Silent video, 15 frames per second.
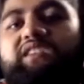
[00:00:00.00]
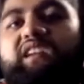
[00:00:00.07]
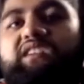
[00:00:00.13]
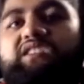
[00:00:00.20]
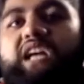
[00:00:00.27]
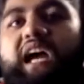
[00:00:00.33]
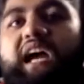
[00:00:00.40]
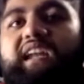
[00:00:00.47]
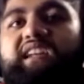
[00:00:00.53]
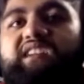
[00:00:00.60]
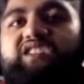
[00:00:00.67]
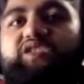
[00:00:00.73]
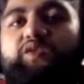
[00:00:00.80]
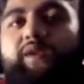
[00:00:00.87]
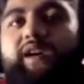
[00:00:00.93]

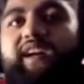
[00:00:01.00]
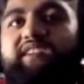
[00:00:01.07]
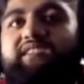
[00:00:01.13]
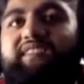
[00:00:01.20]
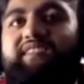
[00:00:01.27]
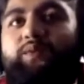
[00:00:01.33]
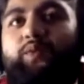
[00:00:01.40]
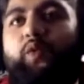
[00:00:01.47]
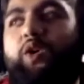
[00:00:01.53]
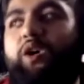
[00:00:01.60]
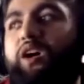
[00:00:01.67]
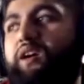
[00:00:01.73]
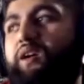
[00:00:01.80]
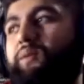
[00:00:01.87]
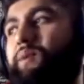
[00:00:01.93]
Chinese-U.S.
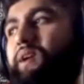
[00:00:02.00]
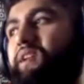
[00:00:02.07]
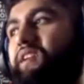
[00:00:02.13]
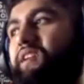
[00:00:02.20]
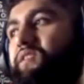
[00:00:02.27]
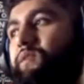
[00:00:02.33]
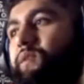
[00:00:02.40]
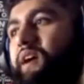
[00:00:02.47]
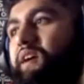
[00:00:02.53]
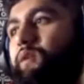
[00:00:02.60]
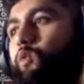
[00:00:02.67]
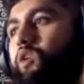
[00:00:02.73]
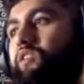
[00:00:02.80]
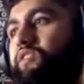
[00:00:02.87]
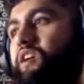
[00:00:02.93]
war in this, right?
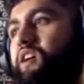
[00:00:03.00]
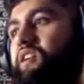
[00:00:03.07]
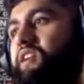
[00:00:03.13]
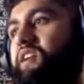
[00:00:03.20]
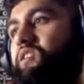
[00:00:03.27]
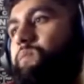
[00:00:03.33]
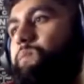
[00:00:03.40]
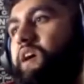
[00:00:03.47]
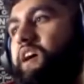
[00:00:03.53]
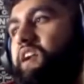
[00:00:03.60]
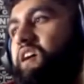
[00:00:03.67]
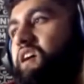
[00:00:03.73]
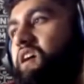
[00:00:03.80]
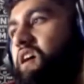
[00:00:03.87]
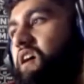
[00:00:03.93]
Warfare in this, but
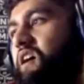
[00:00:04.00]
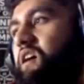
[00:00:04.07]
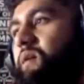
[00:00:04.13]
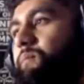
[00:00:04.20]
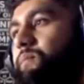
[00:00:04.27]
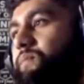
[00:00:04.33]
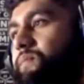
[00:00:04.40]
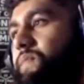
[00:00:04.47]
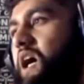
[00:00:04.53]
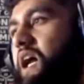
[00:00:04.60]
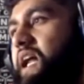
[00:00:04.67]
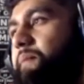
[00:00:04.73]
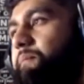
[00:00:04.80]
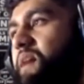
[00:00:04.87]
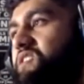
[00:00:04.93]
thought
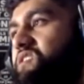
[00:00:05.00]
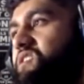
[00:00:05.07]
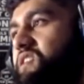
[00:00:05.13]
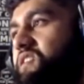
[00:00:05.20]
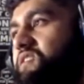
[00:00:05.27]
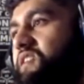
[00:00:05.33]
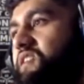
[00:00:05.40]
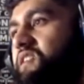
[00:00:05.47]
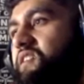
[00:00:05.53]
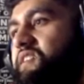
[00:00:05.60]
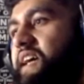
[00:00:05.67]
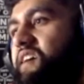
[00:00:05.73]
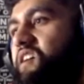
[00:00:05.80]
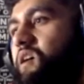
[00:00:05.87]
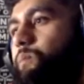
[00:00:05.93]
I mentioned this in the
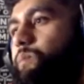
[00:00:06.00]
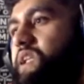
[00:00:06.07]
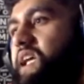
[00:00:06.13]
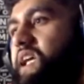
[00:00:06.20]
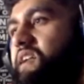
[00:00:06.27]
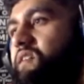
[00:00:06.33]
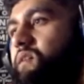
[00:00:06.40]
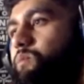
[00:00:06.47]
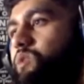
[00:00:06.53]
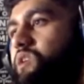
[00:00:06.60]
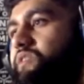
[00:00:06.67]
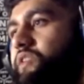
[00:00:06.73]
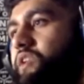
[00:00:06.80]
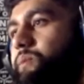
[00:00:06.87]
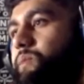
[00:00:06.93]
tech update
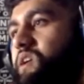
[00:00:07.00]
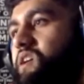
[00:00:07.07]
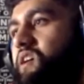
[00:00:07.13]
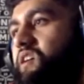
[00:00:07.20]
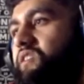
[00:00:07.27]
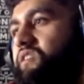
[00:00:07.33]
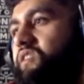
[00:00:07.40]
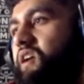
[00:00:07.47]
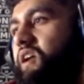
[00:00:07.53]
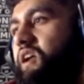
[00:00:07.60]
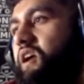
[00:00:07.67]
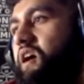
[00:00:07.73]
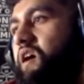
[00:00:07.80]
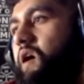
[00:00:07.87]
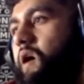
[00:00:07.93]
briefly because
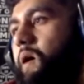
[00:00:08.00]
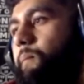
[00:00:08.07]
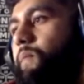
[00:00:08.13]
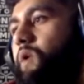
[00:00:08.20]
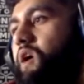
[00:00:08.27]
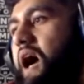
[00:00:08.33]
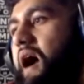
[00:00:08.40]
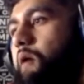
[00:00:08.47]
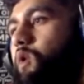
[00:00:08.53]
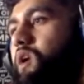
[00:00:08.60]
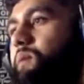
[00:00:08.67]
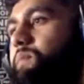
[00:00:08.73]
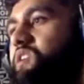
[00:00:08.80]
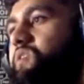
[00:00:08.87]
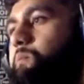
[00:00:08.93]
I
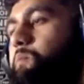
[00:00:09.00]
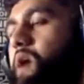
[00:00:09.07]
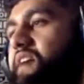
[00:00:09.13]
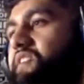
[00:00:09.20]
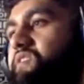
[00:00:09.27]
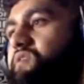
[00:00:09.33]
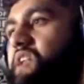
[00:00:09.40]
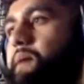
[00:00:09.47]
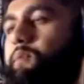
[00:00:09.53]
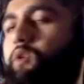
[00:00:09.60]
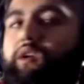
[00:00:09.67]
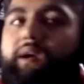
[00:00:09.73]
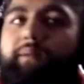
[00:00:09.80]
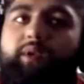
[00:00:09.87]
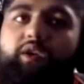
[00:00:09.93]
wouldn't be surprised if cyber
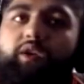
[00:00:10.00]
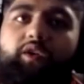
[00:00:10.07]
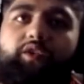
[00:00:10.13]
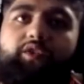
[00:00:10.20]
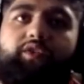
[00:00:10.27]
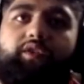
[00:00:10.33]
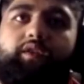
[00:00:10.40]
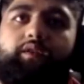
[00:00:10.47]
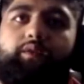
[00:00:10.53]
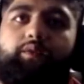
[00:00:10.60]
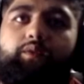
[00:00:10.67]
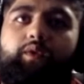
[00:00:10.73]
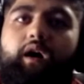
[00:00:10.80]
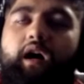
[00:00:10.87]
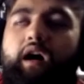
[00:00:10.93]
criminals
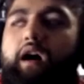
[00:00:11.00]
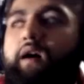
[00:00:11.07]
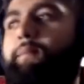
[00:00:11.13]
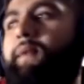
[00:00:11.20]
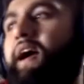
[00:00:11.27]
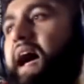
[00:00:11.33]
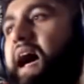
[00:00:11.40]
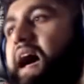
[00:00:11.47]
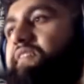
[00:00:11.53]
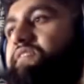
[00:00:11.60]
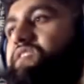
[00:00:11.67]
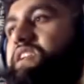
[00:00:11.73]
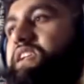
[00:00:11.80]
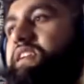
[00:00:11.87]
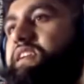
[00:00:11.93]

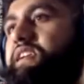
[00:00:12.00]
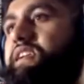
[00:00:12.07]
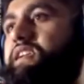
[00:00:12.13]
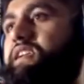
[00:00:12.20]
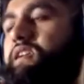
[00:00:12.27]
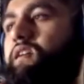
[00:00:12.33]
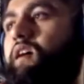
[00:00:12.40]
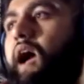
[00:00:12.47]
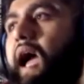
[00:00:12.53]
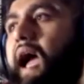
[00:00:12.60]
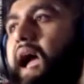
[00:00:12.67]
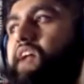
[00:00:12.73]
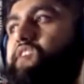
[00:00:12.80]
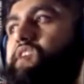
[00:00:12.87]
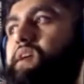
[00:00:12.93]
have Didi
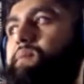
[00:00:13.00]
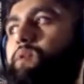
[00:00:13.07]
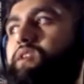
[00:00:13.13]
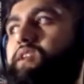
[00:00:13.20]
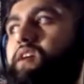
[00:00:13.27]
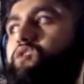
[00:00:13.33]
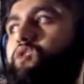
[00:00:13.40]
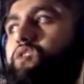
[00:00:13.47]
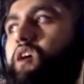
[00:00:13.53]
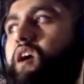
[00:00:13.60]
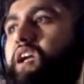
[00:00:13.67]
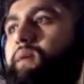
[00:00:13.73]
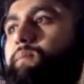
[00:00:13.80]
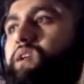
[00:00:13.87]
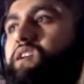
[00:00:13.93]
as a potential
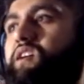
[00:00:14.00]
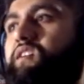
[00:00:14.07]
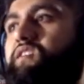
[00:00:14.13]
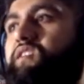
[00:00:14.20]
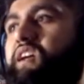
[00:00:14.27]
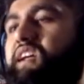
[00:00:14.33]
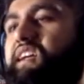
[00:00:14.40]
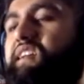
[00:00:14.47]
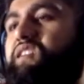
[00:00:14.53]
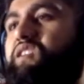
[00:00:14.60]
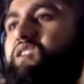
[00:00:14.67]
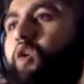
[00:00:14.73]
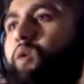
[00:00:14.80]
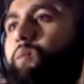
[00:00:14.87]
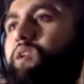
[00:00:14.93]
target, because
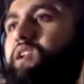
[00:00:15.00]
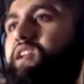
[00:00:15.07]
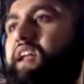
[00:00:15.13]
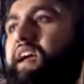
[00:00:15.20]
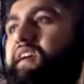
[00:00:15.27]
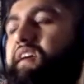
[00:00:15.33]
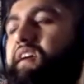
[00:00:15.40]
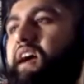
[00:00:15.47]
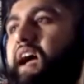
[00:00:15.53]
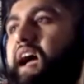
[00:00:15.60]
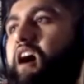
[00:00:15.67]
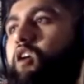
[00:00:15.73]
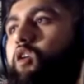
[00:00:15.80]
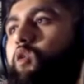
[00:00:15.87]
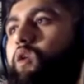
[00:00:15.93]
normally like
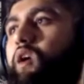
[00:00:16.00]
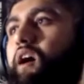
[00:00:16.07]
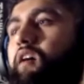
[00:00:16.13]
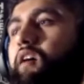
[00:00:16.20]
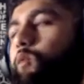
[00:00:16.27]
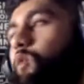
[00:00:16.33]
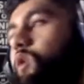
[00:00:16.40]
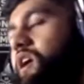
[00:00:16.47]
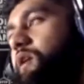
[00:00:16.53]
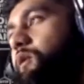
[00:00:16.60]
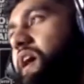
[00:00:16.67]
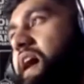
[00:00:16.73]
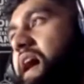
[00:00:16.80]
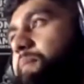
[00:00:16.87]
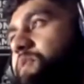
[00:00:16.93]
how
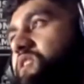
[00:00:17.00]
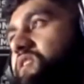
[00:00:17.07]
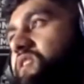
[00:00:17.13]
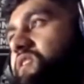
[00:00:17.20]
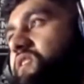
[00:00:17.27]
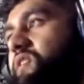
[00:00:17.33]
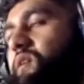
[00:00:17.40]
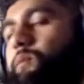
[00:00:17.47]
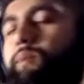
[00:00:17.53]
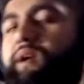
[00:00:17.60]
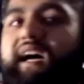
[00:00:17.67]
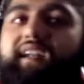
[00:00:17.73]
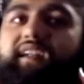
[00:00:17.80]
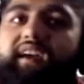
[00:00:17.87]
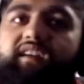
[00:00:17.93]
what happens is
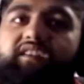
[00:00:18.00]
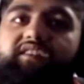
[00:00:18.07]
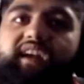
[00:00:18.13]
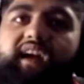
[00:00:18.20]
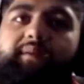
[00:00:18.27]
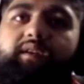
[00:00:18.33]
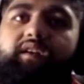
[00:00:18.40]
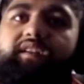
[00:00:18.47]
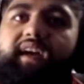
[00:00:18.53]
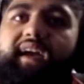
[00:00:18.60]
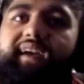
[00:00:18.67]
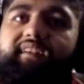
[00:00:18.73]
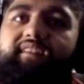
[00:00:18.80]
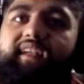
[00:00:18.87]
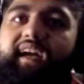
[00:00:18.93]
behind like a cyber
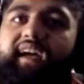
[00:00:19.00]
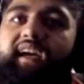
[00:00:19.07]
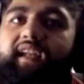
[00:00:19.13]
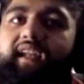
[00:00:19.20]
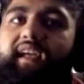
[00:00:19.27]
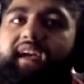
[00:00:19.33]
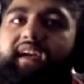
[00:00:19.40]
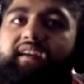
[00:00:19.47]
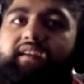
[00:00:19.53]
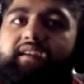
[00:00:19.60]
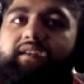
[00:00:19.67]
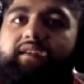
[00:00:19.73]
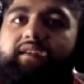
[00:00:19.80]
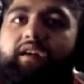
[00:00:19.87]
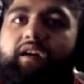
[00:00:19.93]
attack is that like
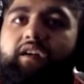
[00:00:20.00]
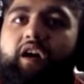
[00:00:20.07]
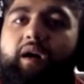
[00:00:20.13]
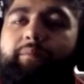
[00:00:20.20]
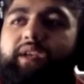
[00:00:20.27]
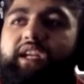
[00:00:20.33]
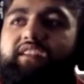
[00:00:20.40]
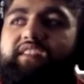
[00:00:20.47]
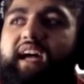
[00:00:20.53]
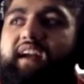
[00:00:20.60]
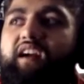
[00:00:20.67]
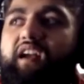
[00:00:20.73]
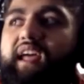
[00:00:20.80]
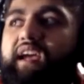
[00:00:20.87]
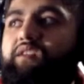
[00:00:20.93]
companies that
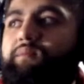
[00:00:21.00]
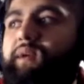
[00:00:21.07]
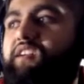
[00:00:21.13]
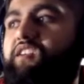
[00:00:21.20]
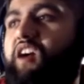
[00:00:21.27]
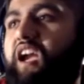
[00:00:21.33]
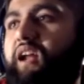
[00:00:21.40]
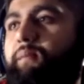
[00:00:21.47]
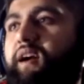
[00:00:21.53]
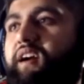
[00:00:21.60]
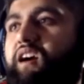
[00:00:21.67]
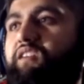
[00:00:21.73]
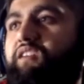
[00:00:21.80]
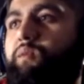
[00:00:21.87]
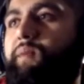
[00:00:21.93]
are like being targeted by
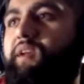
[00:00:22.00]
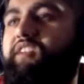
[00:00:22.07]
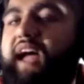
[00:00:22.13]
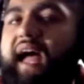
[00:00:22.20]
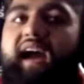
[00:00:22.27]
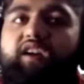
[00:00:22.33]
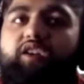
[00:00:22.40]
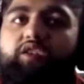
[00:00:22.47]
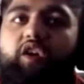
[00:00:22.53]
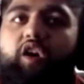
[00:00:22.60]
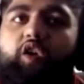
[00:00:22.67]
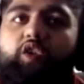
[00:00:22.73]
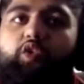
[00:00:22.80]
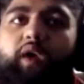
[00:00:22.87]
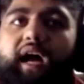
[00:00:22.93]
governments, hackers
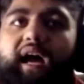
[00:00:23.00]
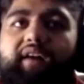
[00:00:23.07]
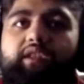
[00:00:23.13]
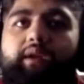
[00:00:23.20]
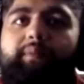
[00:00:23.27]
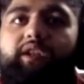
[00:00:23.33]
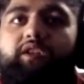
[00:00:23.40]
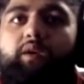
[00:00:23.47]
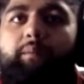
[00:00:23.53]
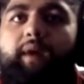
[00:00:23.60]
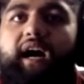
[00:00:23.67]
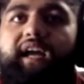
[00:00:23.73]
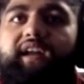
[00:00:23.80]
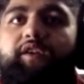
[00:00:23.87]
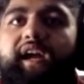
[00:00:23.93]
also have them in their
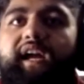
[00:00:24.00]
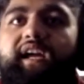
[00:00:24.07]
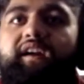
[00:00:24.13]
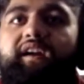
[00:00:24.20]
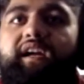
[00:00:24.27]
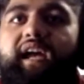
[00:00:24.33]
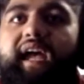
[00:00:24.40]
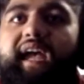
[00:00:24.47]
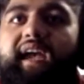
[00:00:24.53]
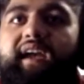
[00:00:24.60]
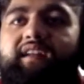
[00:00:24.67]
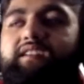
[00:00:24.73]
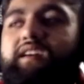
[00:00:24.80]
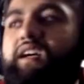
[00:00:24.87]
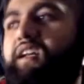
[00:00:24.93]
mind, right?
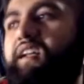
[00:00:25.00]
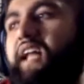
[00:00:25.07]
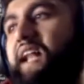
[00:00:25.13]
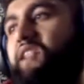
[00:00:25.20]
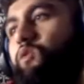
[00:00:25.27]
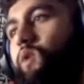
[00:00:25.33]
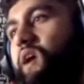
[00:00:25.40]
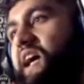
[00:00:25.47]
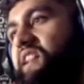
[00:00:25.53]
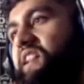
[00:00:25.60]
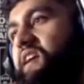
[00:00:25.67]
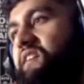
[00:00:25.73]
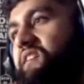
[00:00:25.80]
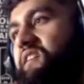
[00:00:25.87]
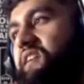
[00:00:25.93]
And that's why I
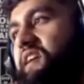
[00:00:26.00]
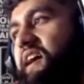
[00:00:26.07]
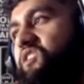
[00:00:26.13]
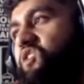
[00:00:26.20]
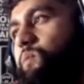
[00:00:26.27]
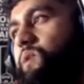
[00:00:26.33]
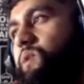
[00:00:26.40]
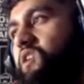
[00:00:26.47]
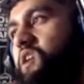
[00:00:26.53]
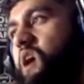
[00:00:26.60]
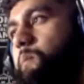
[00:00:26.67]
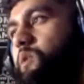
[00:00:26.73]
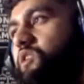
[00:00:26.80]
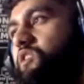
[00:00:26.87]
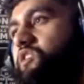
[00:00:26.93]
think Didi has to be on
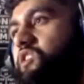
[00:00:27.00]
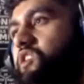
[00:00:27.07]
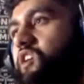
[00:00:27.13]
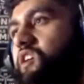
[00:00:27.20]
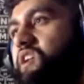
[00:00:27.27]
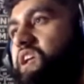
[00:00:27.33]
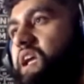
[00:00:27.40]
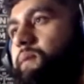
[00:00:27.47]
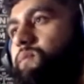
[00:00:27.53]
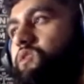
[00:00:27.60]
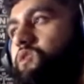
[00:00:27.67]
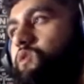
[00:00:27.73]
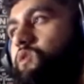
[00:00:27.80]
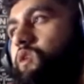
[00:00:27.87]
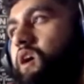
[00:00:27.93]
top of their security games
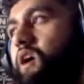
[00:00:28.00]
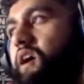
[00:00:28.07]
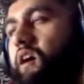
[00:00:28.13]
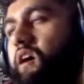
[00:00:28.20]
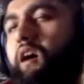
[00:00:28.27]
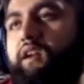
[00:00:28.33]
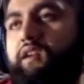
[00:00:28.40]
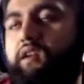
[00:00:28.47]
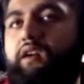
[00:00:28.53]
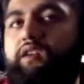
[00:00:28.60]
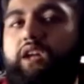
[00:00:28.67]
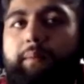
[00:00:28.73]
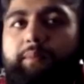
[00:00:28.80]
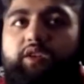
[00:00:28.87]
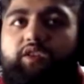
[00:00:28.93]
too. On
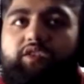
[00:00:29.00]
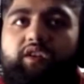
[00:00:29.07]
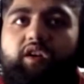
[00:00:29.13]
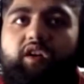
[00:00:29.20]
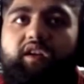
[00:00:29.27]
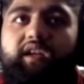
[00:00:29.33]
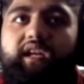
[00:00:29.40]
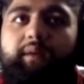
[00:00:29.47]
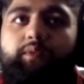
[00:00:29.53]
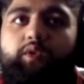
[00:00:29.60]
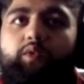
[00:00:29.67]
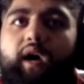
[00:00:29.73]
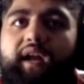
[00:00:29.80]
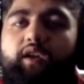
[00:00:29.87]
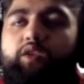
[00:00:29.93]
top of their security game
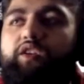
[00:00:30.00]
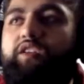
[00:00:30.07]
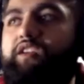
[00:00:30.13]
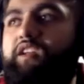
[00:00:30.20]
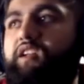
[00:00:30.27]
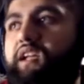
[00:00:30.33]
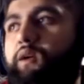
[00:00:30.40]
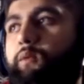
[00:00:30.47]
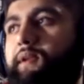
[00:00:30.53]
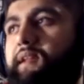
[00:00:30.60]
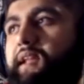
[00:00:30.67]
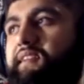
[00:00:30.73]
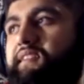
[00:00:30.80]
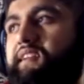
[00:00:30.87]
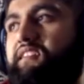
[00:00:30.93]
too. I know they're dealing with
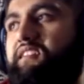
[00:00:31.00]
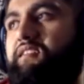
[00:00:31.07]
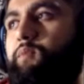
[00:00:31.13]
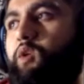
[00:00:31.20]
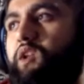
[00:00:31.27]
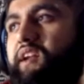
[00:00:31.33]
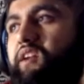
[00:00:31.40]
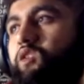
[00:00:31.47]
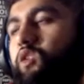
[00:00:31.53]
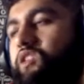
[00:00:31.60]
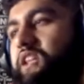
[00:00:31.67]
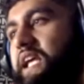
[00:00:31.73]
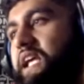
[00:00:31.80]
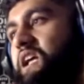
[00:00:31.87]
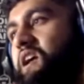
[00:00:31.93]
like this political
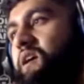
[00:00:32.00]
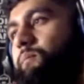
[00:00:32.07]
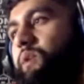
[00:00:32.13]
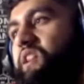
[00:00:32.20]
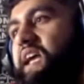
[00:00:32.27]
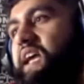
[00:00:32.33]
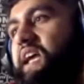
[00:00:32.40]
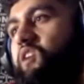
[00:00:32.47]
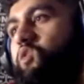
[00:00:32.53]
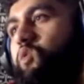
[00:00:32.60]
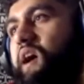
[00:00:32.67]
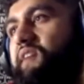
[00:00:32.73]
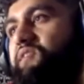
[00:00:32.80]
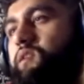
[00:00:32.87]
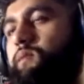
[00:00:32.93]
thing, but they also
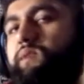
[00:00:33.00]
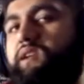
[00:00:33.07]
have to